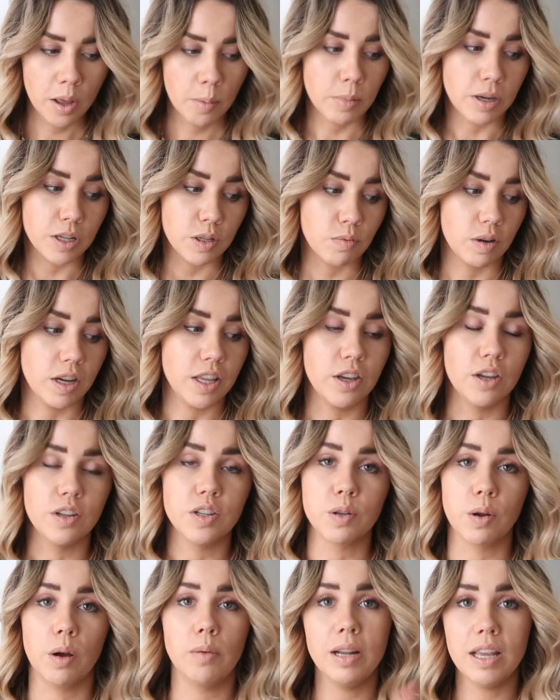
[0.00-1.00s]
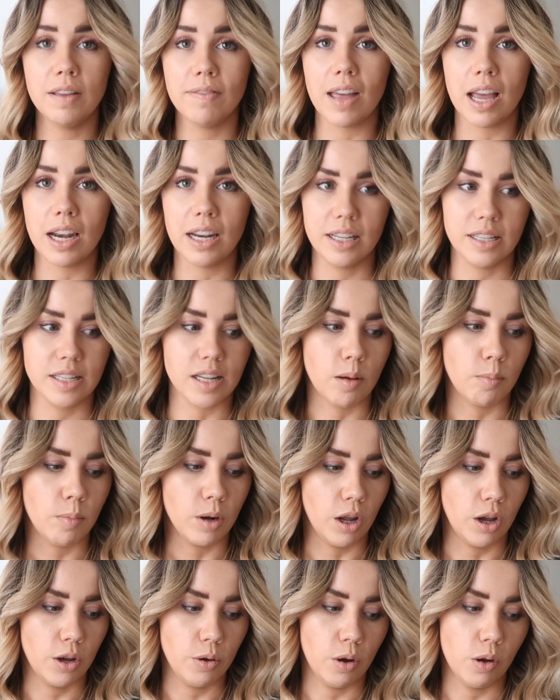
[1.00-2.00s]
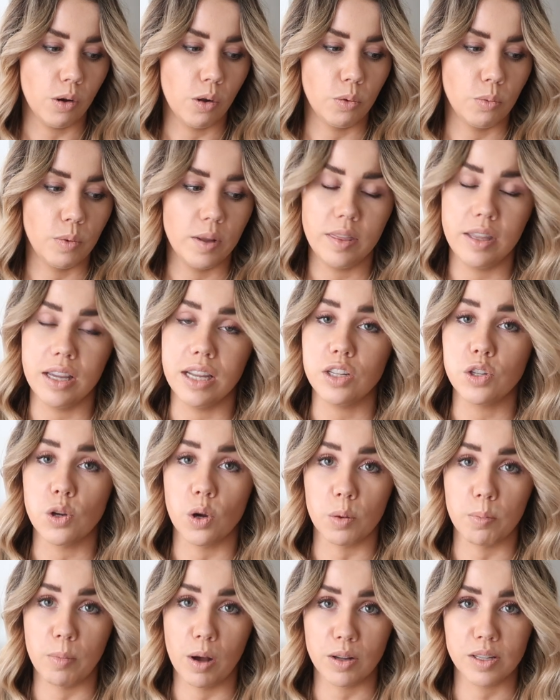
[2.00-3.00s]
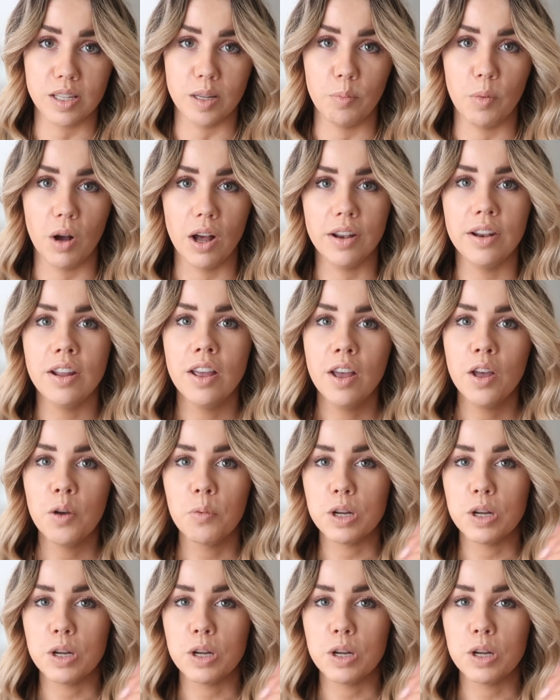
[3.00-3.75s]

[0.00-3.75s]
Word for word: but it's really good so i'll leave that link down below along with the doc marten one